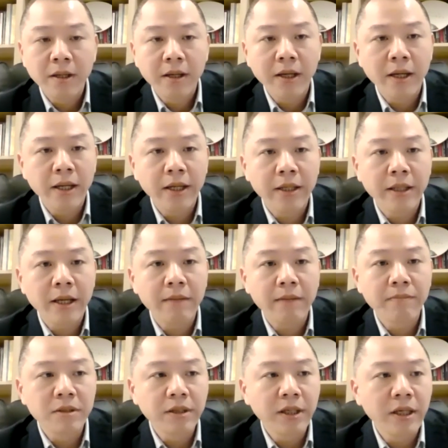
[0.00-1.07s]
And I
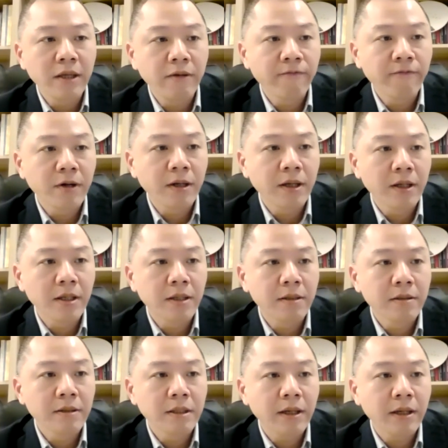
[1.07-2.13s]
believe
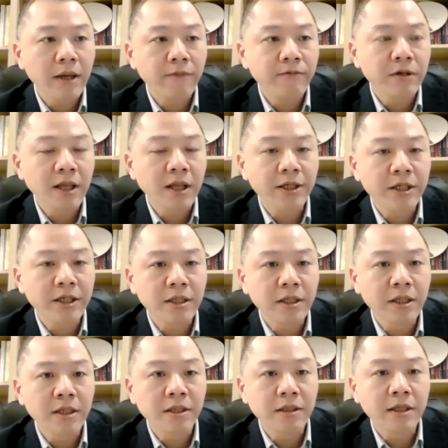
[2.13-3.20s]
after Lai
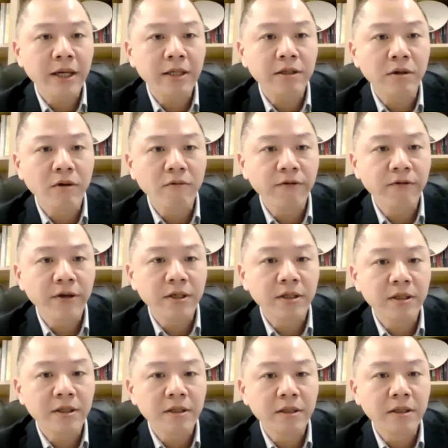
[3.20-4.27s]
Ching-te takes
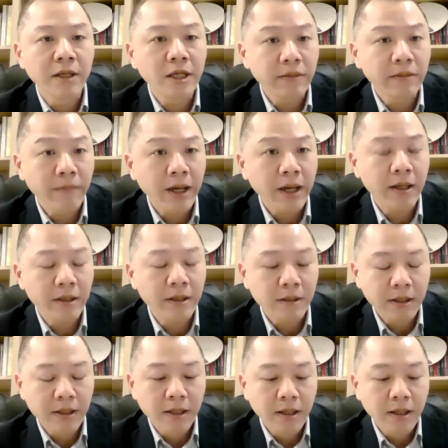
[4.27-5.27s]
office in this May,